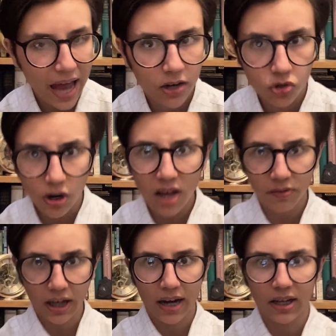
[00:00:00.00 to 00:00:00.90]

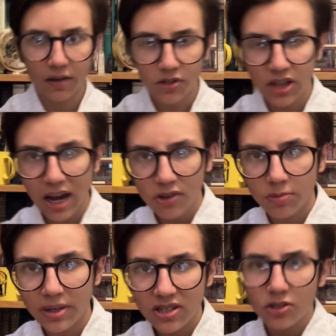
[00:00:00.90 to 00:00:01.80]
driving at here is the House of
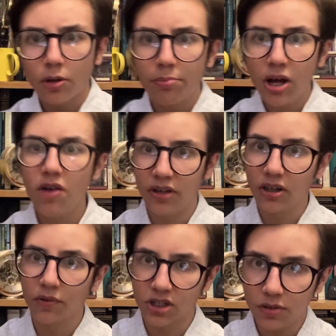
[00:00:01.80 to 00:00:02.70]
Peers is not perfect.
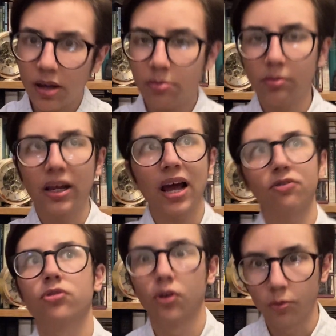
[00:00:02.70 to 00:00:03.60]
Obviously, you get people like
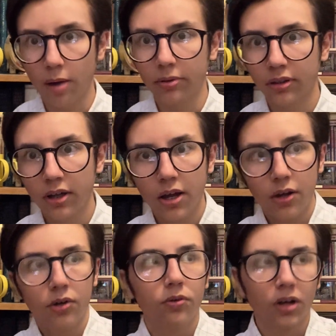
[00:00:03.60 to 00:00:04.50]
Andrew Lloyd Webber,
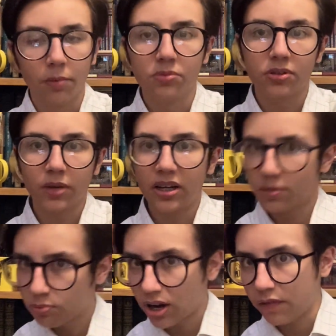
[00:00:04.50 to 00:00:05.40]
who comes in his
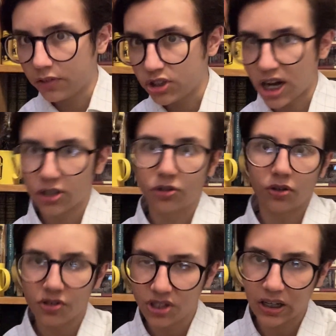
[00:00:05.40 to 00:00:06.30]
private jet
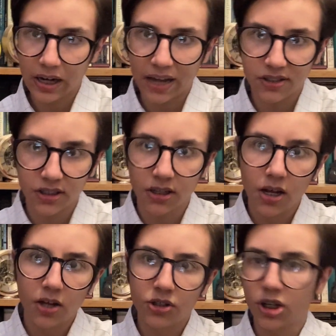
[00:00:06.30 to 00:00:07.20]
across the Atlantic
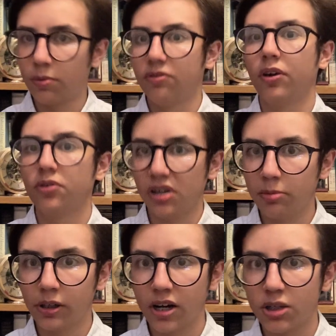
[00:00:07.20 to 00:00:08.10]
to come and vote on
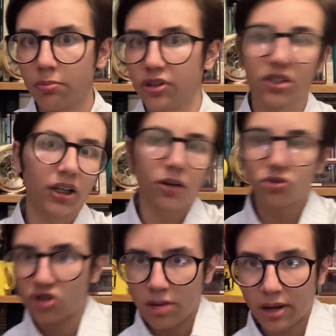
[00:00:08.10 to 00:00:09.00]
immigration bills and then go
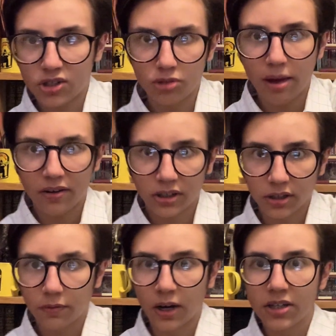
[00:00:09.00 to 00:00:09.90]
straight back to America,
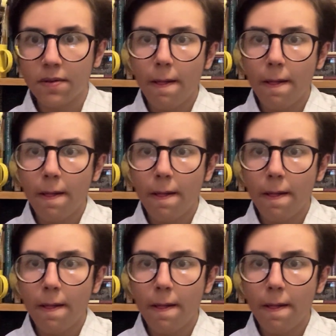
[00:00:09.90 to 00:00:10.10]
right?